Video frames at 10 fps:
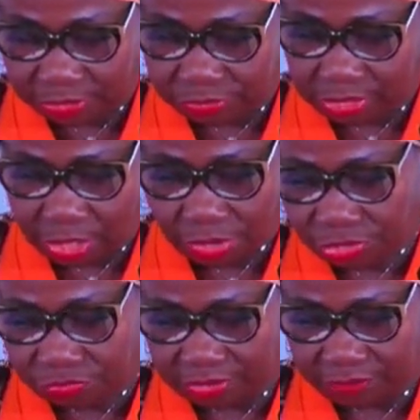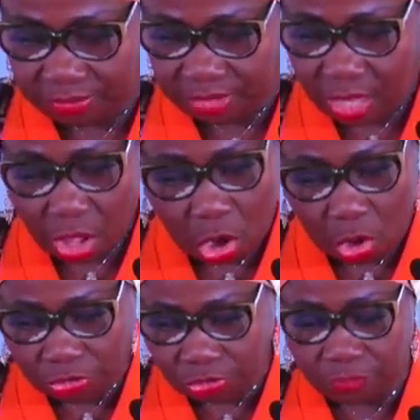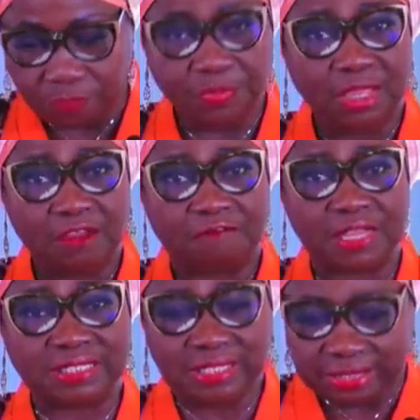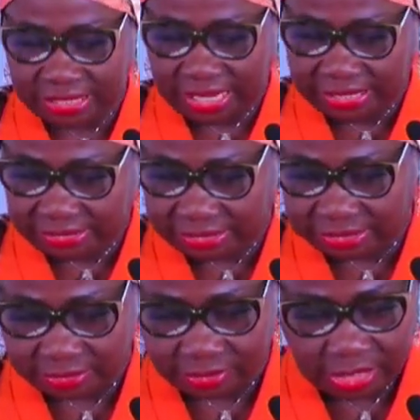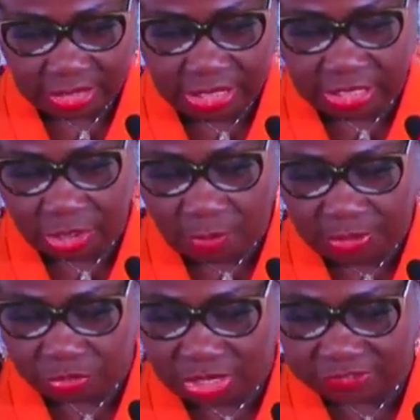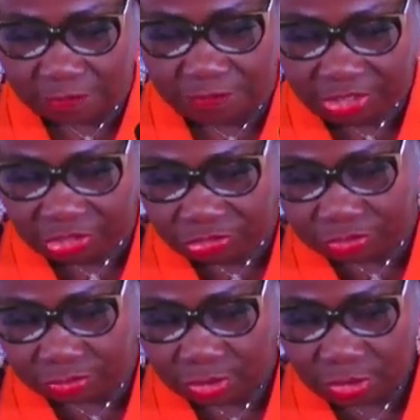into the country. Also facilitating economic transformation